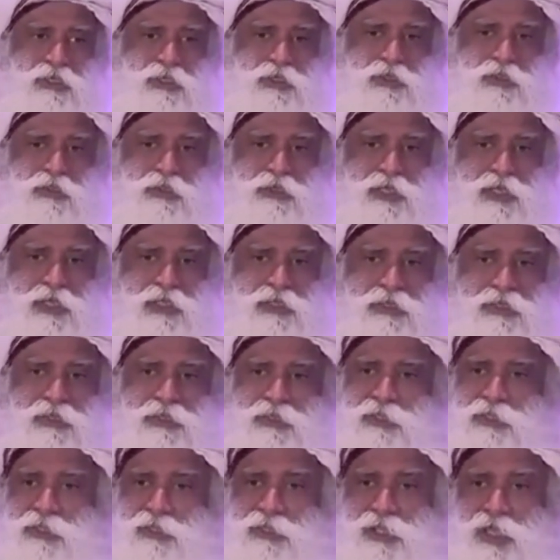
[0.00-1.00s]
is goodness
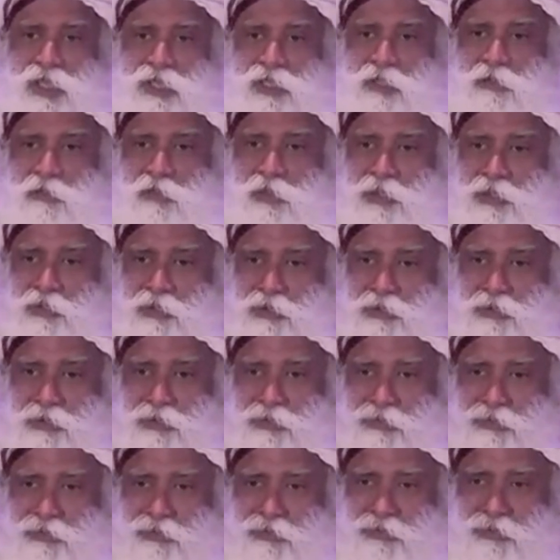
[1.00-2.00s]
is decided by
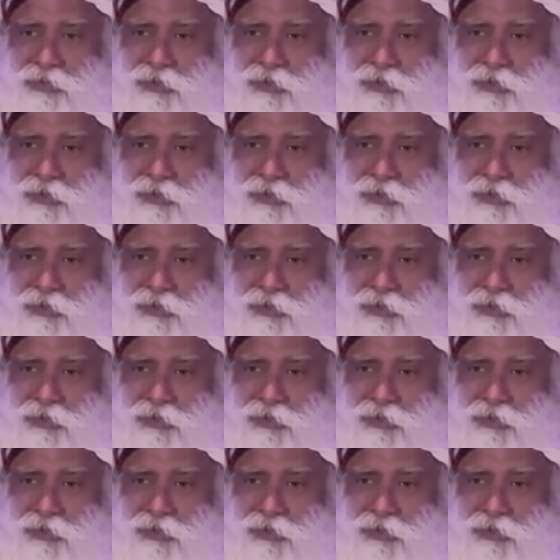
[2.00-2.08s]
you.